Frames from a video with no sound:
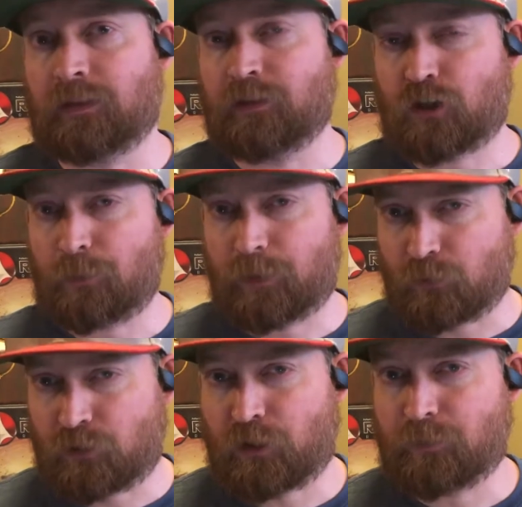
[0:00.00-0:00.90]
interpret
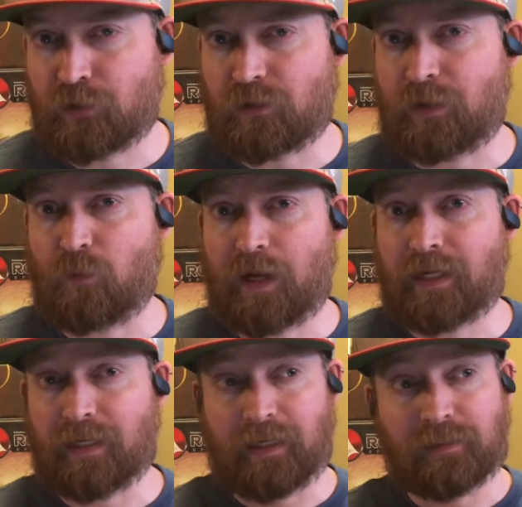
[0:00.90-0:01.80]
those terms the same
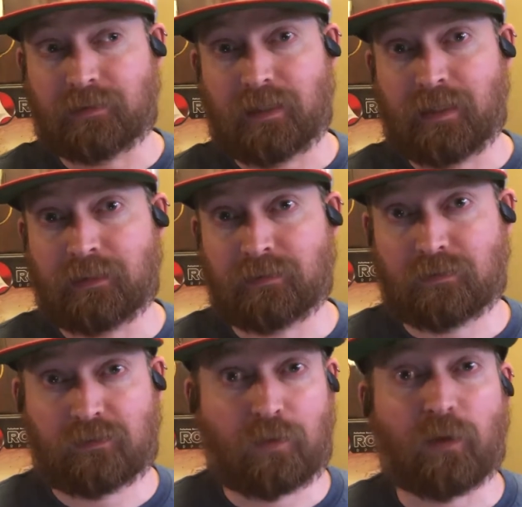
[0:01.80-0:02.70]
way as
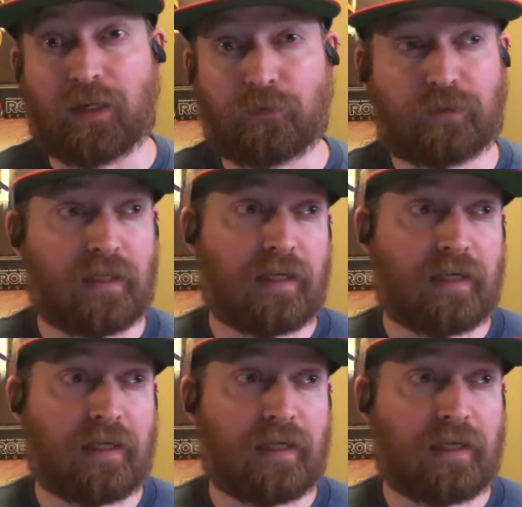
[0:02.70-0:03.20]
someone else.